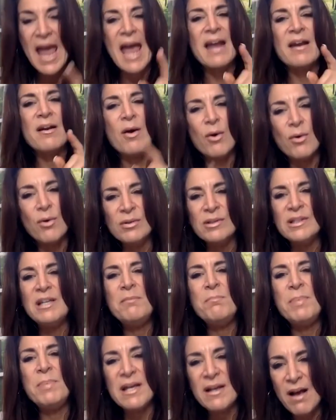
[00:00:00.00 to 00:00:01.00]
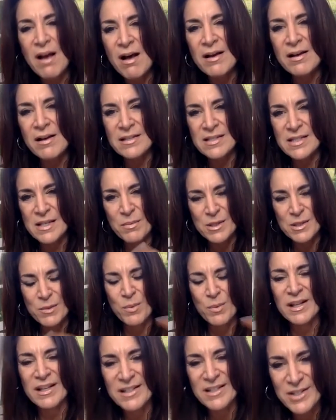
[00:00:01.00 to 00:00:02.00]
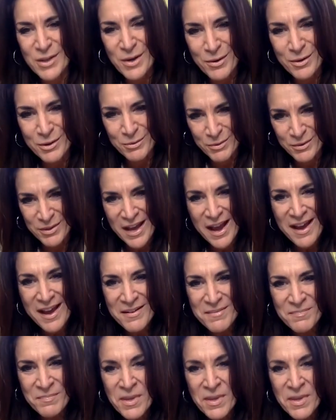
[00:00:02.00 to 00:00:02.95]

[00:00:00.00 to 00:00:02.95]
And only because it was willing to go through that,